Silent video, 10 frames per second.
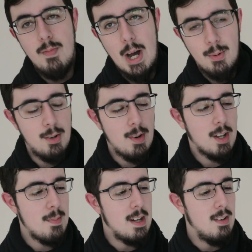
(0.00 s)
I wouldn't
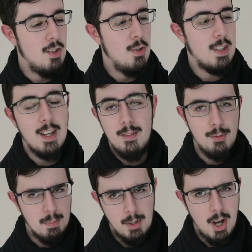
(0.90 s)
recommend using it
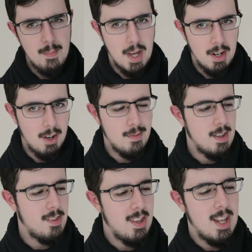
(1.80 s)
for combat,
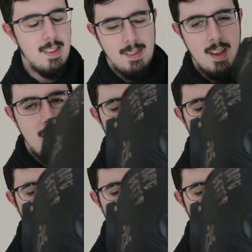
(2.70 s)
obviously. It's